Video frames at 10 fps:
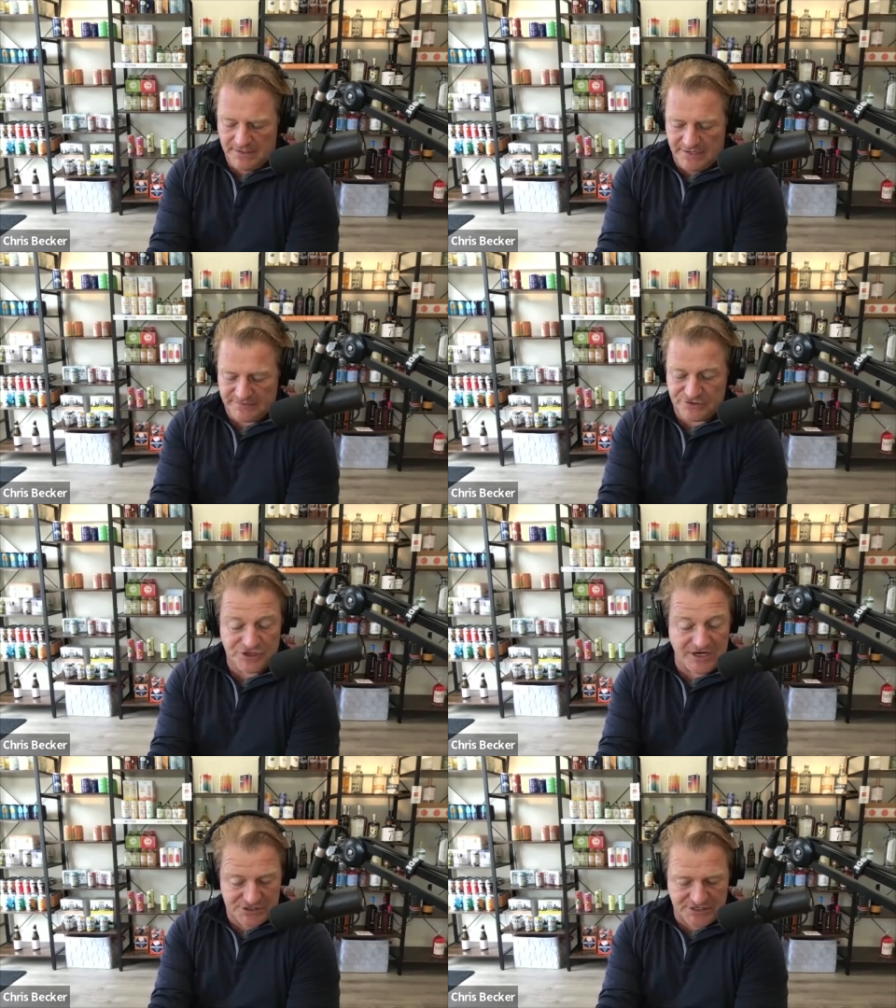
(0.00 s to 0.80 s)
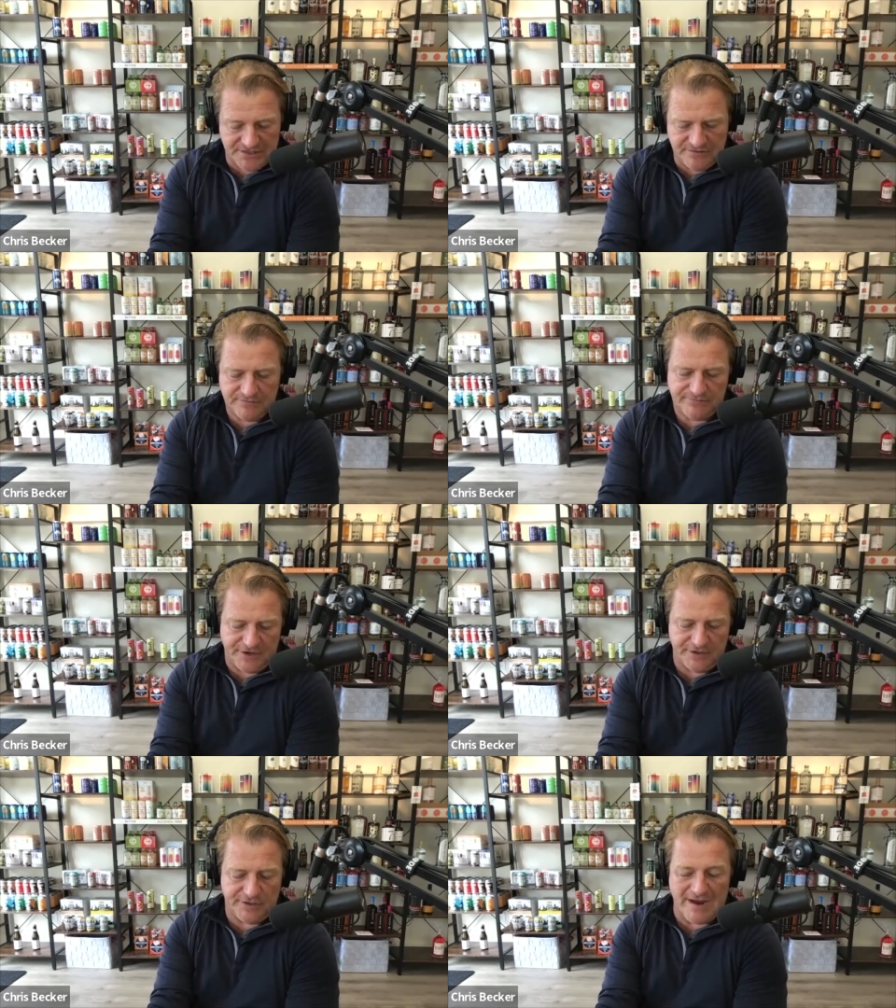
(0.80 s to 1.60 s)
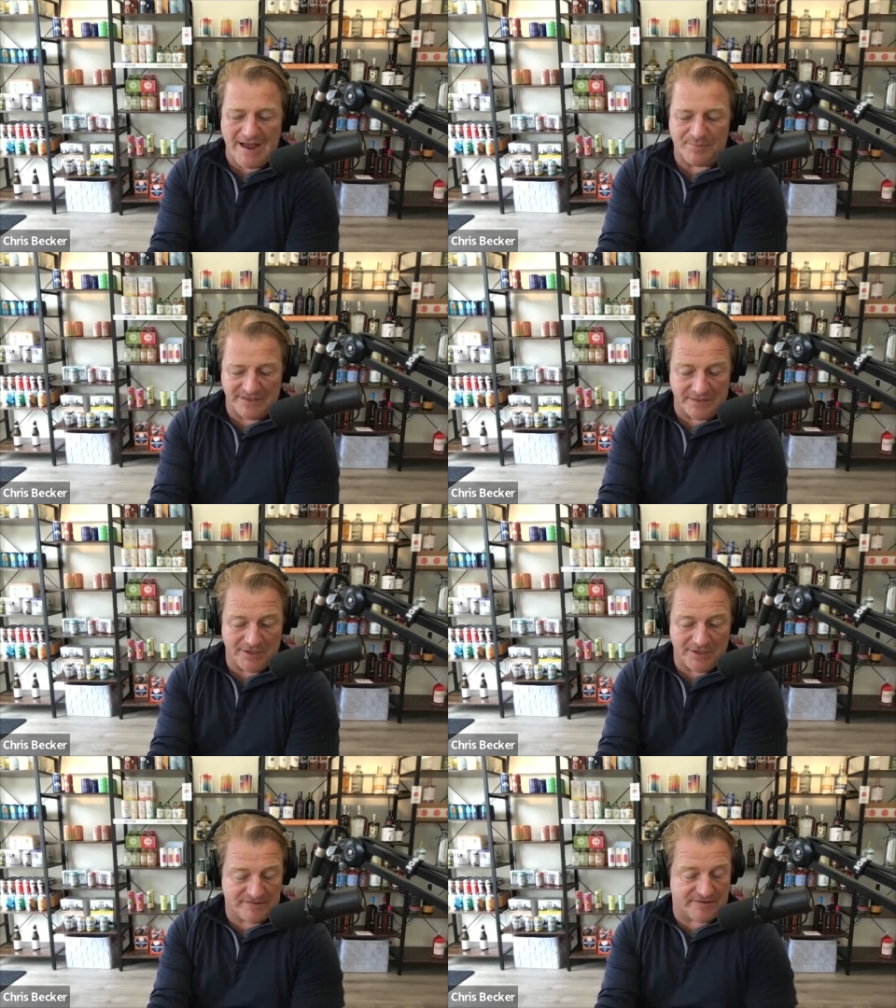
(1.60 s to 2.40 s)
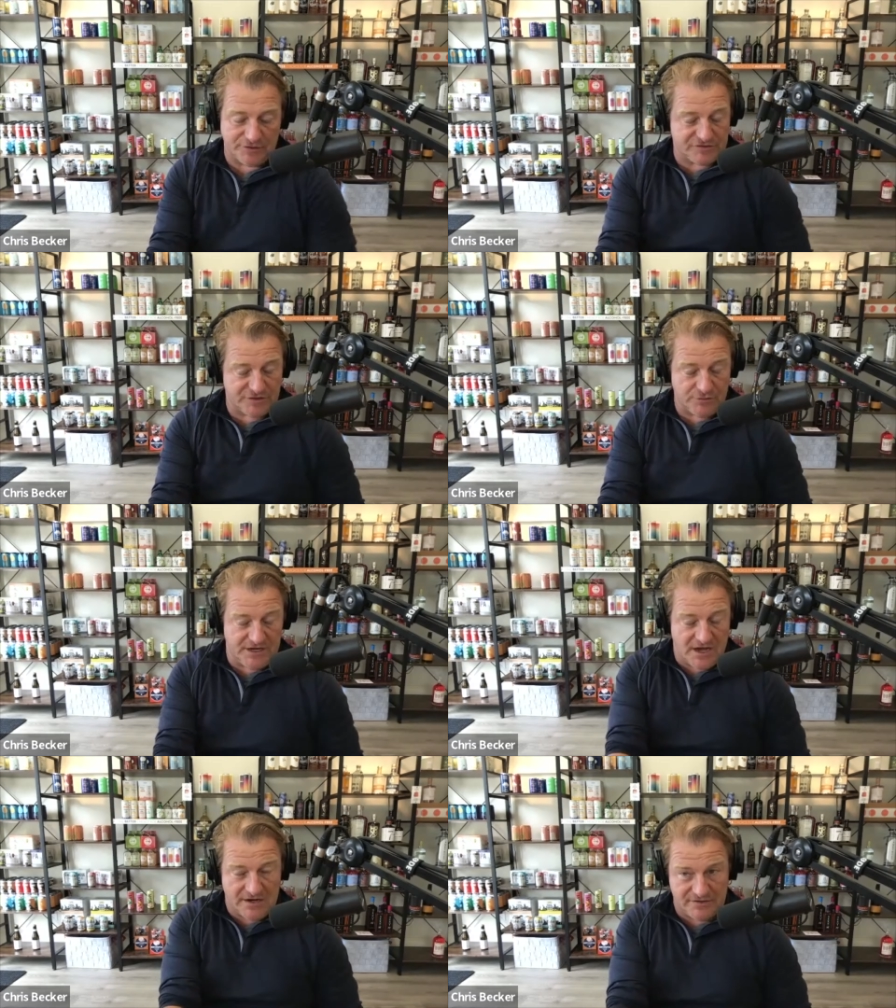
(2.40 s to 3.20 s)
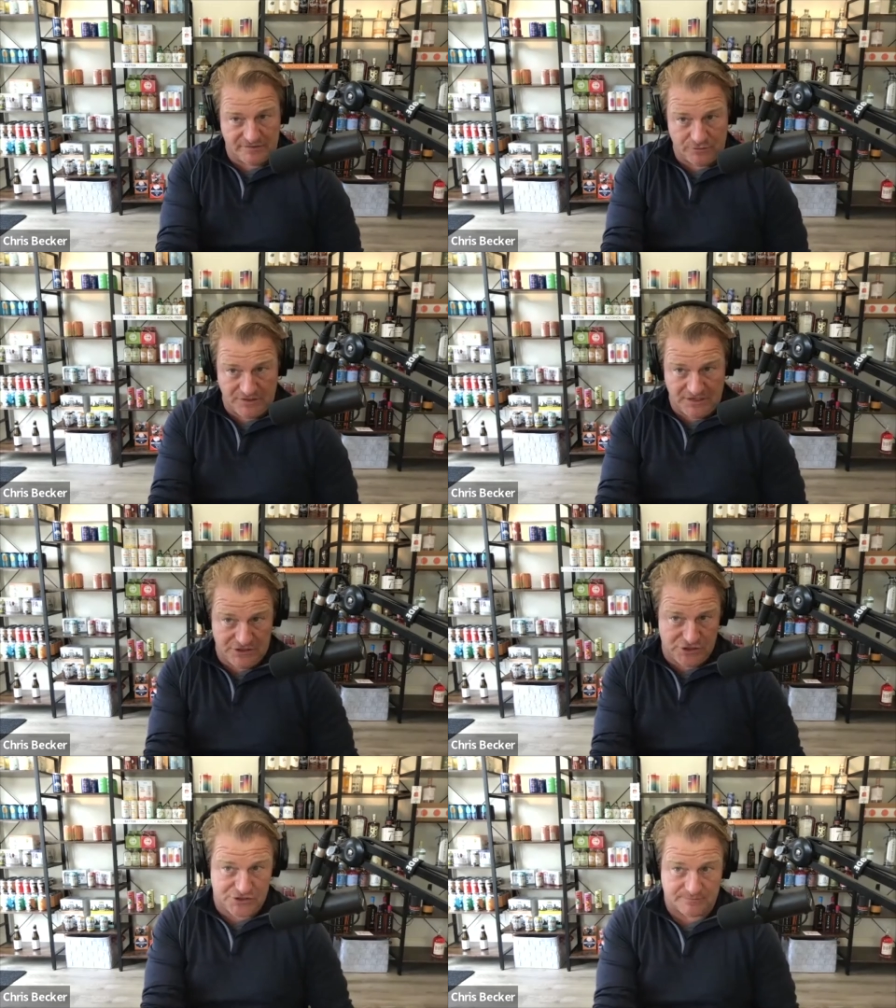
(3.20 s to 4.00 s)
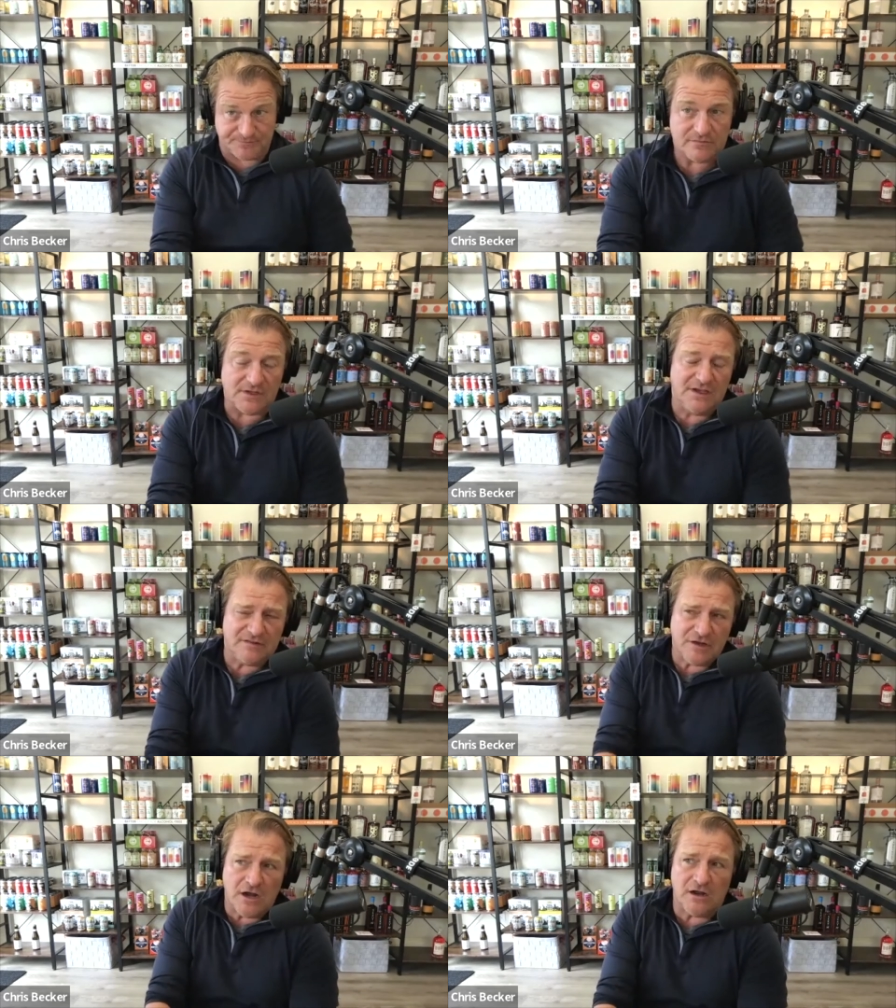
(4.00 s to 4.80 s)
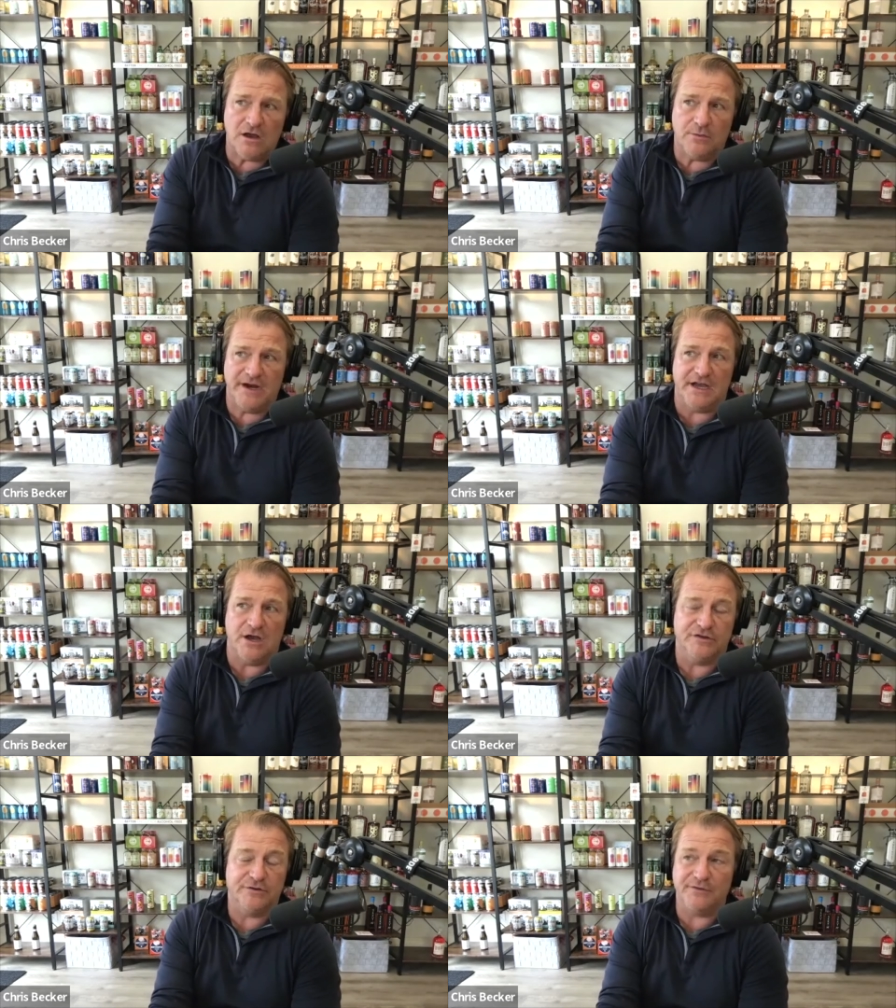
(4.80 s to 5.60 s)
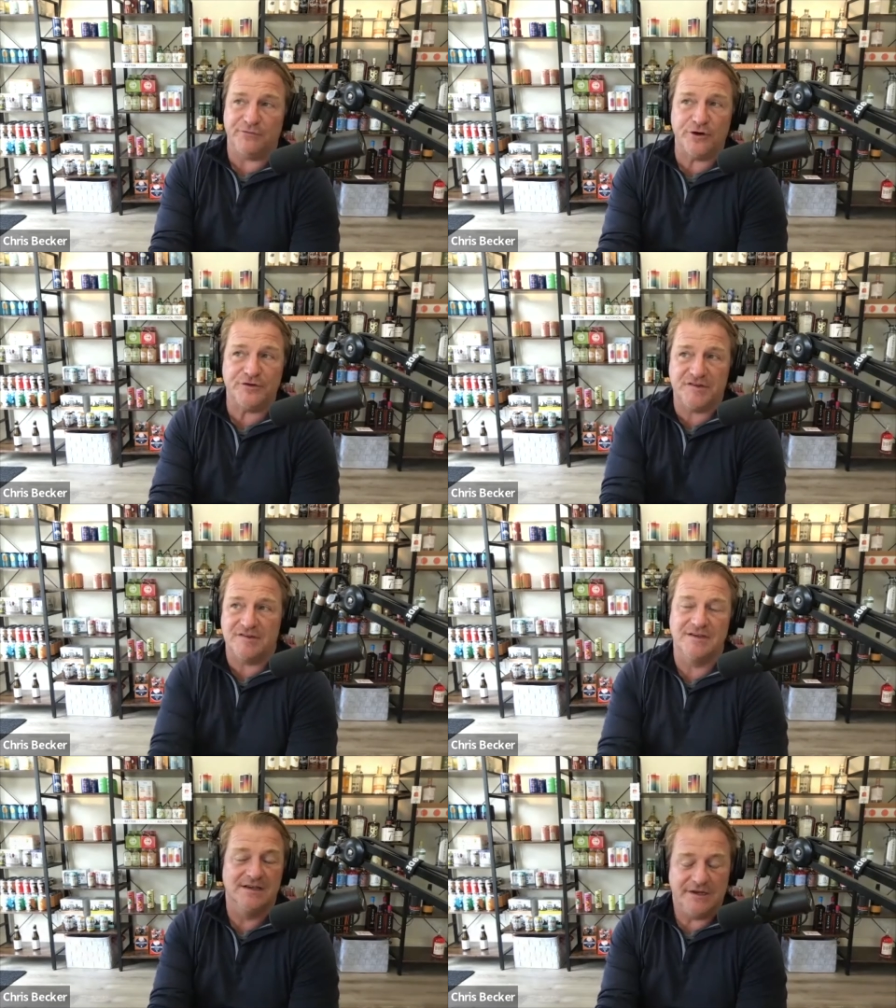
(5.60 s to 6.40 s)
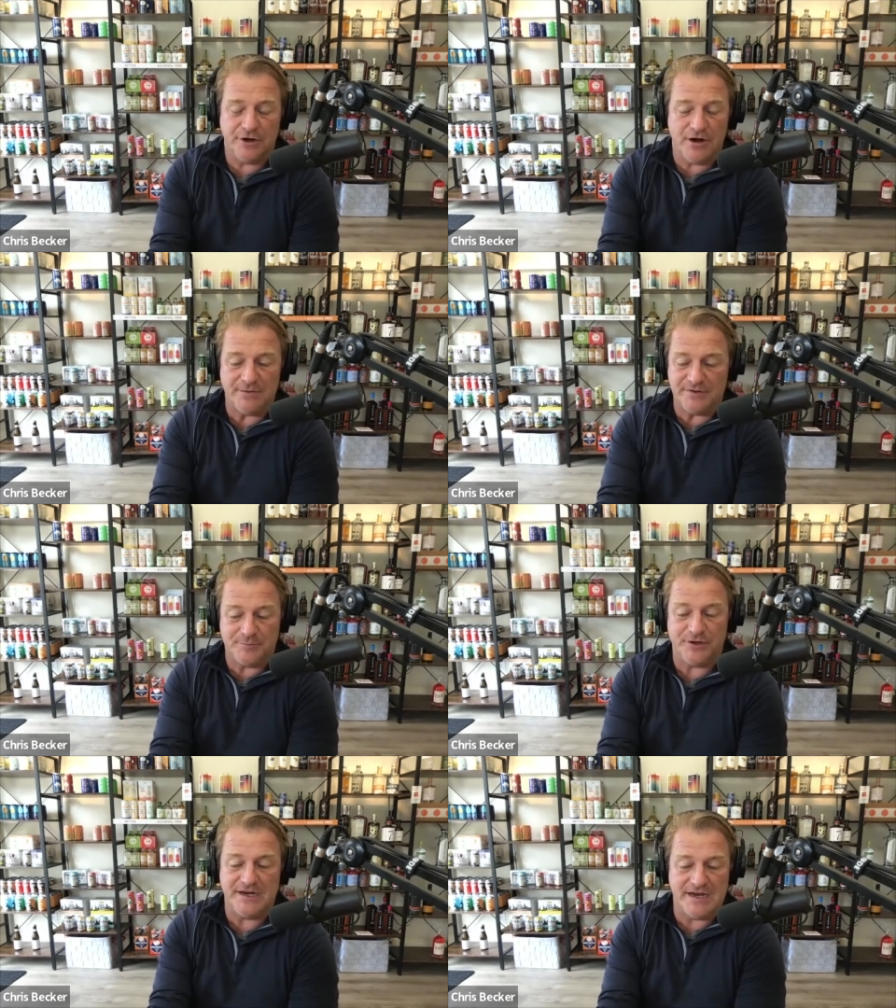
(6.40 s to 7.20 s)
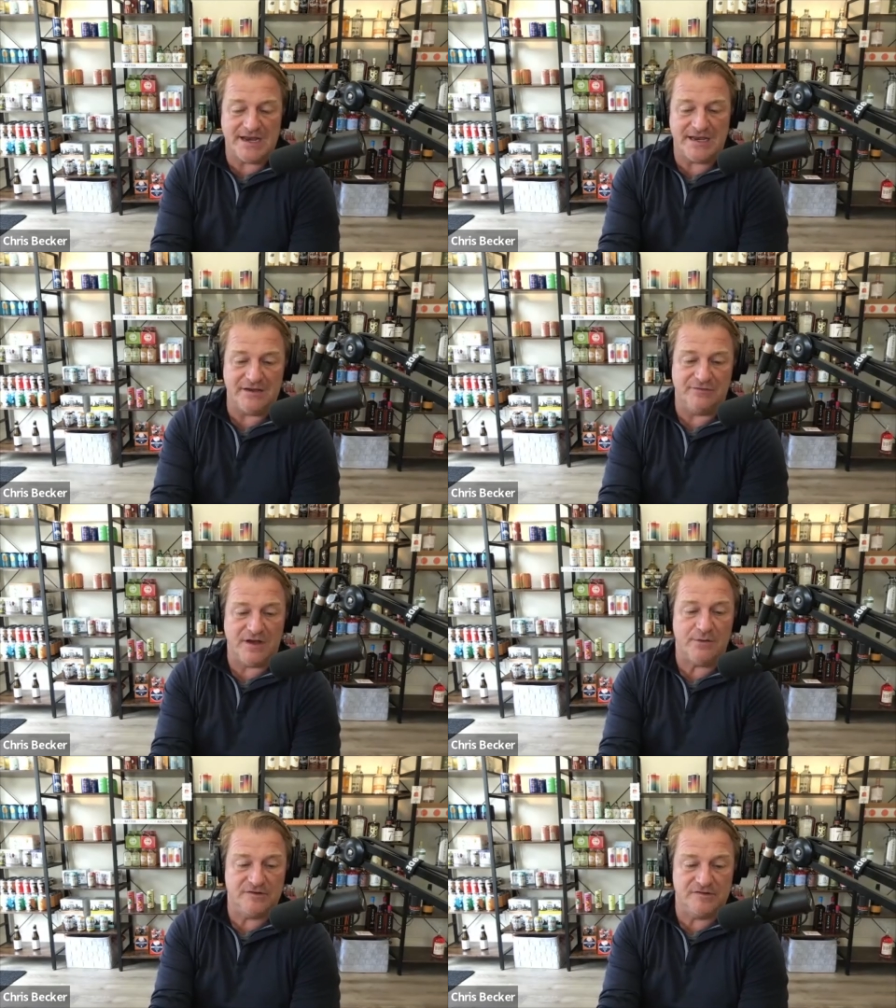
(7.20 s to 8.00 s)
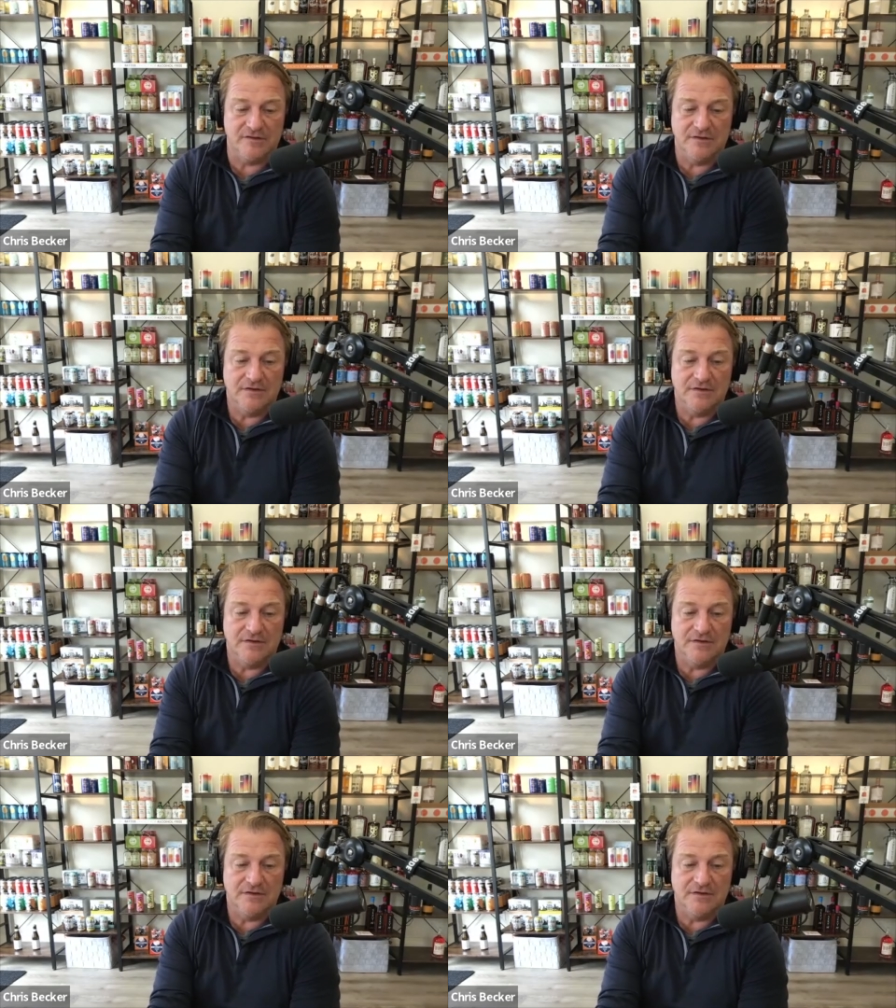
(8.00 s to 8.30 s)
it's changing fairly rapidly but it's still so young and so niche it's got a long way to go so at first you know i was pretty naive i was